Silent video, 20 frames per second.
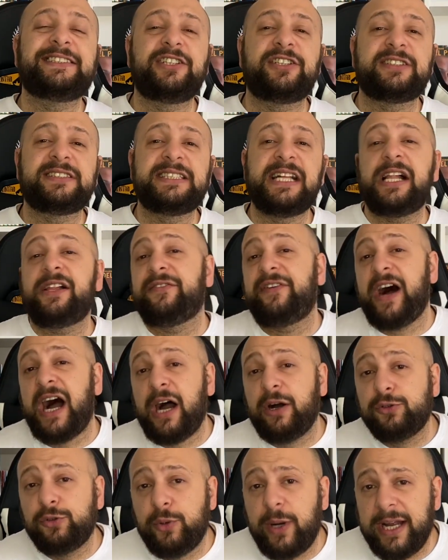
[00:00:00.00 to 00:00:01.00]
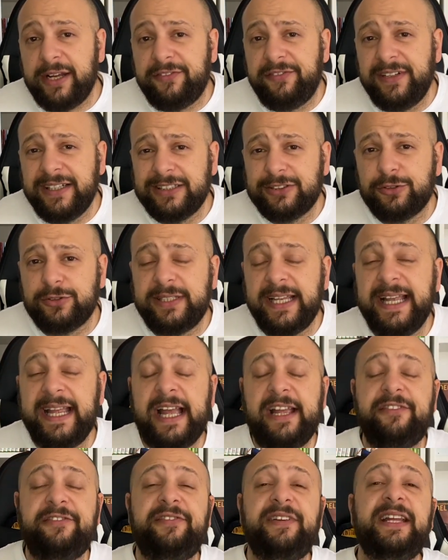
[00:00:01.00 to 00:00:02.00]
yourself how do I feel today,
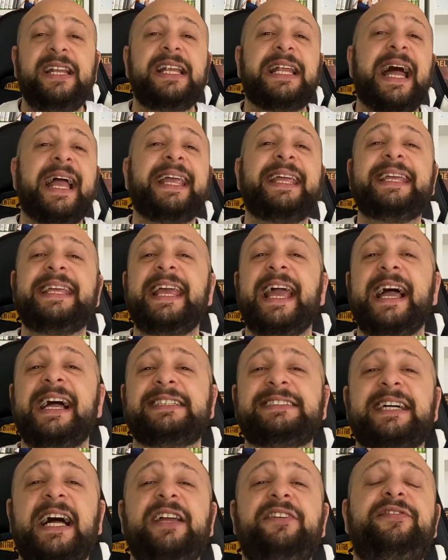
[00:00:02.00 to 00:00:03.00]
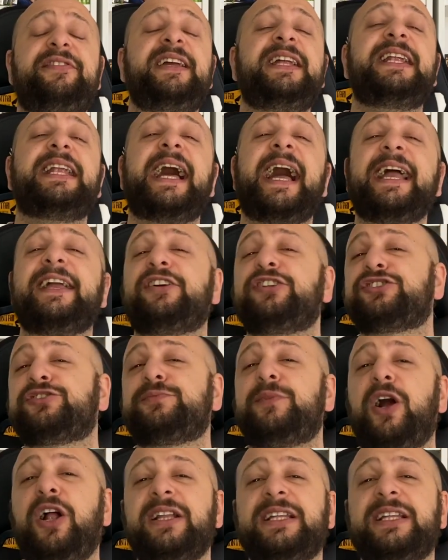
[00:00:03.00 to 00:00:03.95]
I feel like yes, I feel like a small